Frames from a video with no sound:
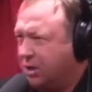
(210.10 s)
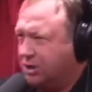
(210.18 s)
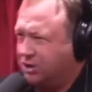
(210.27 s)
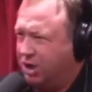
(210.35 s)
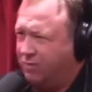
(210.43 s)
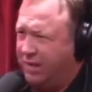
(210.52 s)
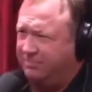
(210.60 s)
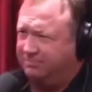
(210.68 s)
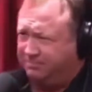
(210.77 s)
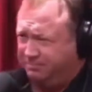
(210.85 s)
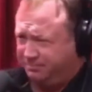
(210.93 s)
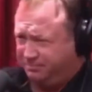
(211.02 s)
so that
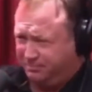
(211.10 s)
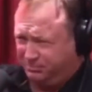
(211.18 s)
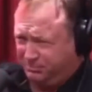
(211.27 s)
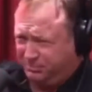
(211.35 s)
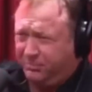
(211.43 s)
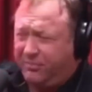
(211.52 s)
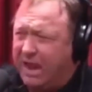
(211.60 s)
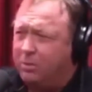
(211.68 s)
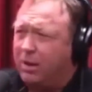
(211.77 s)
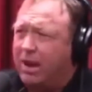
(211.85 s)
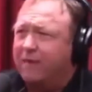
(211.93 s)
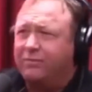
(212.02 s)
they
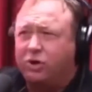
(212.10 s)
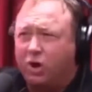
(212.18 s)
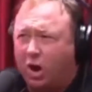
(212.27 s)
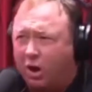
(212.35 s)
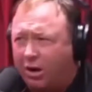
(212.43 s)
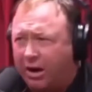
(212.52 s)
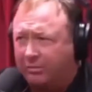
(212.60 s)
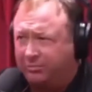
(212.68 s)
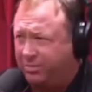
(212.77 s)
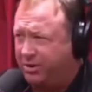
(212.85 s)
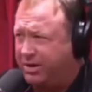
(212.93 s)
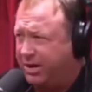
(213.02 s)
will have current
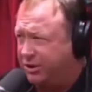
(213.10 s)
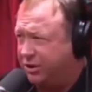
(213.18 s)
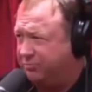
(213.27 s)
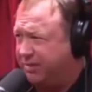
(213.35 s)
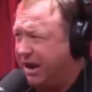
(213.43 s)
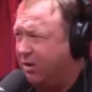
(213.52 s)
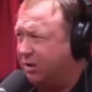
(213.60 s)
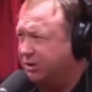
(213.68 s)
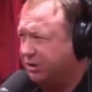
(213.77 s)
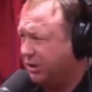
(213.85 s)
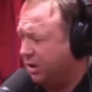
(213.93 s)
prediction powers,